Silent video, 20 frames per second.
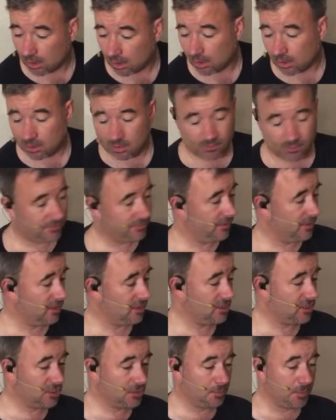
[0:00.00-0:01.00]
of the
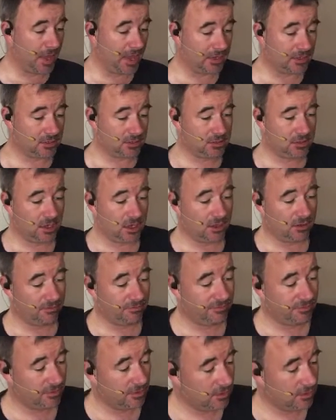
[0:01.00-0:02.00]
spec stuff.